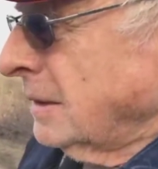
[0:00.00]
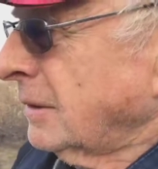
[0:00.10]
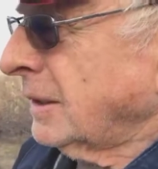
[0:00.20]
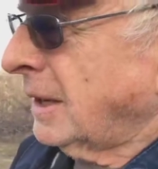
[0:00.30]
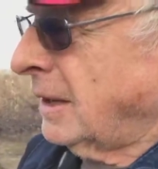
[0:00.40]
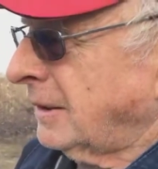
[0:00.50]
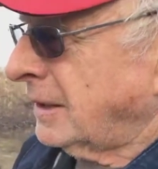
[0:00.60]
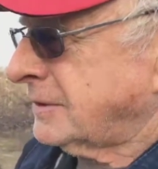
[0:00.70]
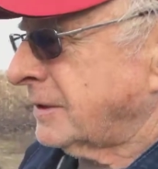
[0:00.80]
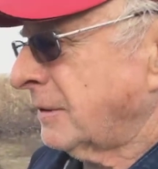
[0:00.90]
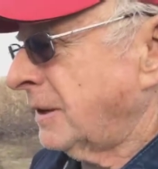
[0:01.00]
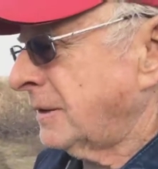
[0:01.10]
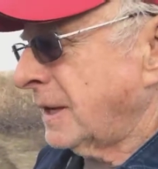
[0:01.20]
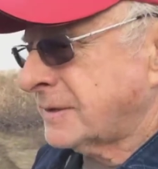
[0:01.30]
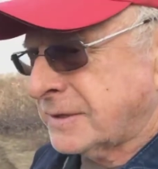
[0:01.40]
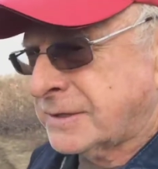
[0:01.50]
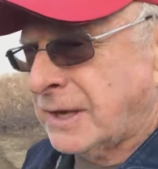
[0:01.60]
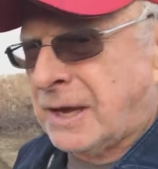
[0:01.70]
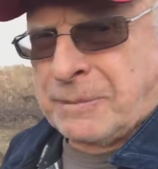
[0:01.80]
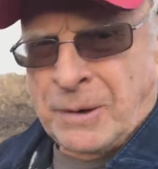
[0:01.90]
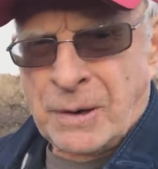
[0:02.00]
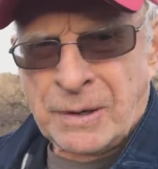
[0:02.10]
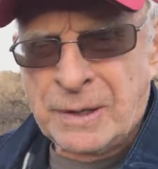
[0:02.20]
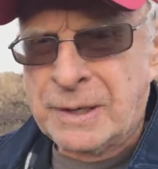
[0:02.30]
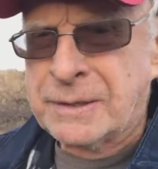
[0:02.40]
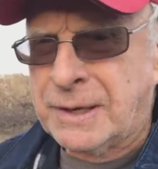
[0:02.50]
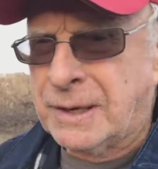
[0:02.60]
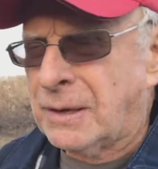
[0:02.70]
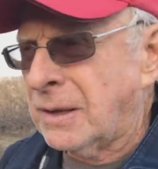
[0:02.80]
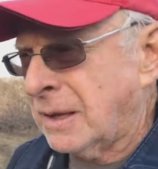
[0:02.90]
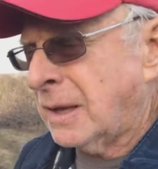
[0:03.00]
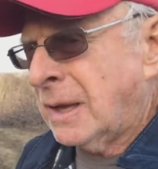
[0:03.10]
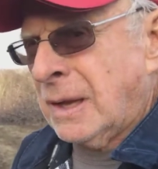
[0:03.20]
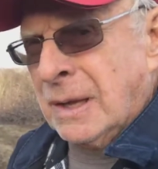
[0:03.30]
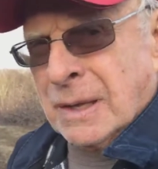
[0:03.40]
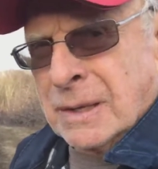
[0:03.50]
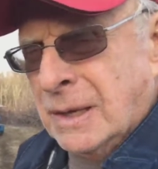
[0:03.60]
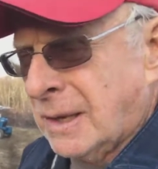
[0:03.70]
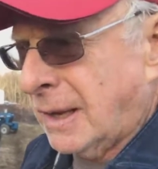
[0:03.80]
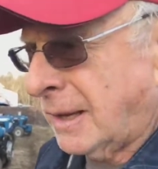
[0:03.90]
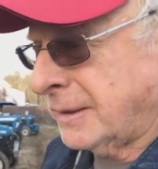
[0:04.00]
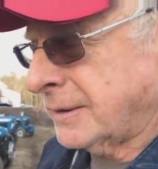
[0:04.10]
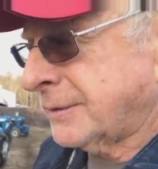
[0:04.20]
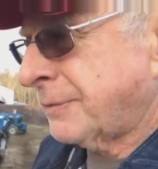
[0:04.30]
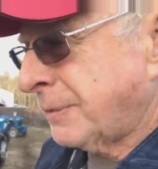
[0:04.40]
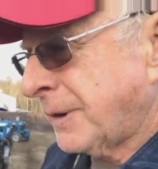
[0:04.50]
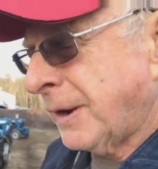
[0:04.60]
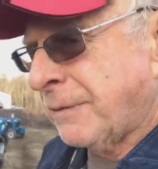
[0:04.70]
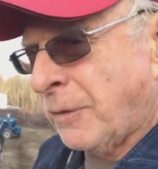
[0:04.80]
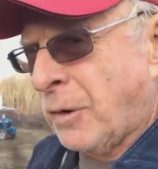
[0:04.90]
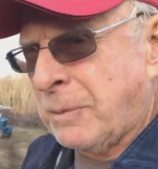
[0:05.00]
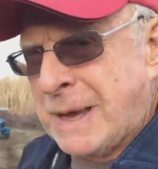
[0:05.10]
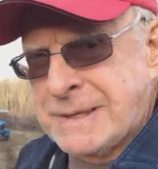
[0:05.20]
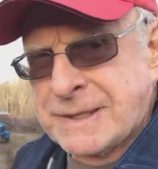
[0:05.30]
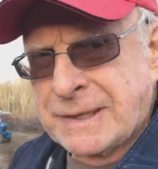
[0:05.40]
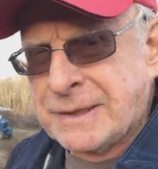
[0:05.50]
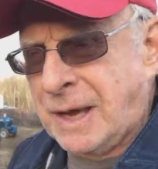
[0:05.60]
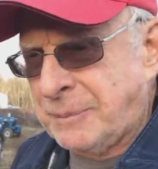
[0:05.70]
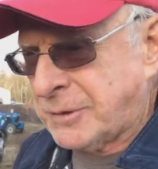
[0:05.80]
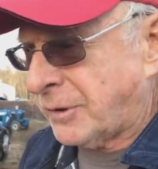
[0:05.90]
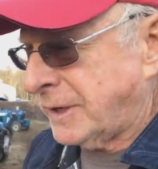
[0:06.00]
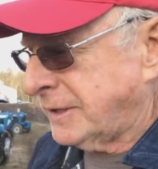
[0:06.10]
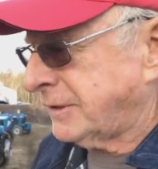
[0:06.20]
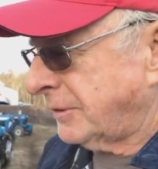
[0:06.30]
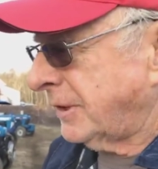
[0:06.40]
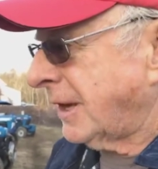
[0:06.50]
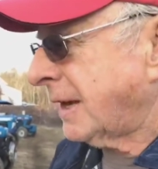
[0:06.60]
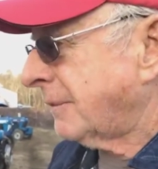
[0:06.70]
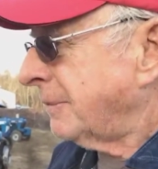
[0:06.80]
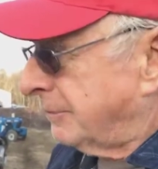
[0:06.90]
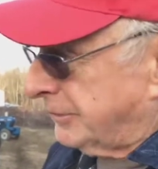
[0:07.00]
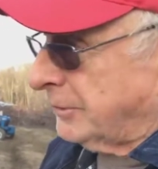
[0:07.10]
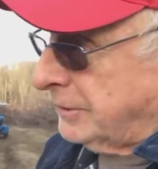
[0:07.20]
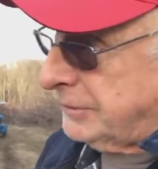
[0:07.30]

Well, that's the sad part of the deal. There's 3 or 4 basic type trees, so you gotta, as soon